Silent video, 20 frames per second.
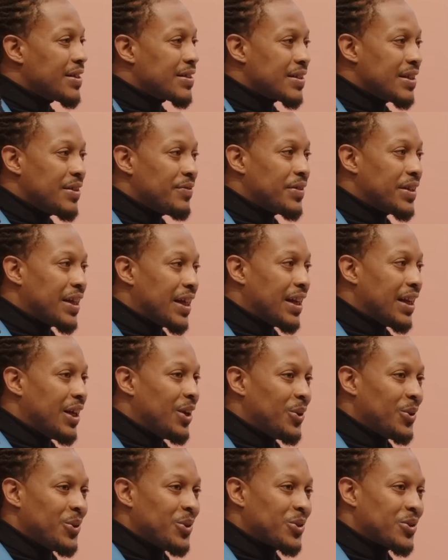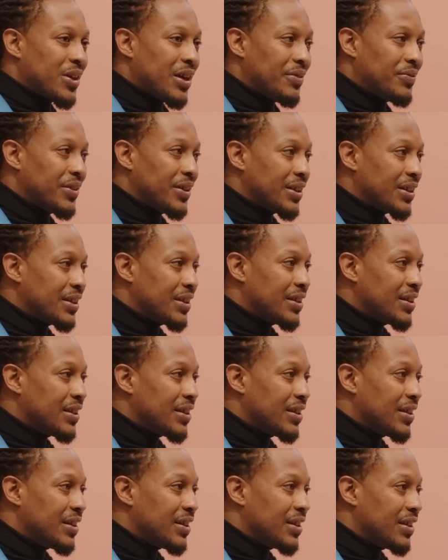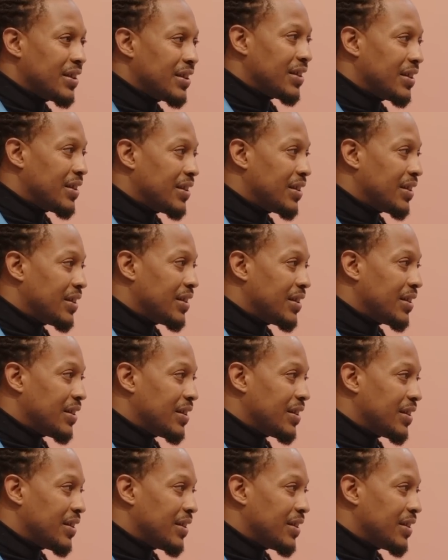live in LA or you traveled? New York,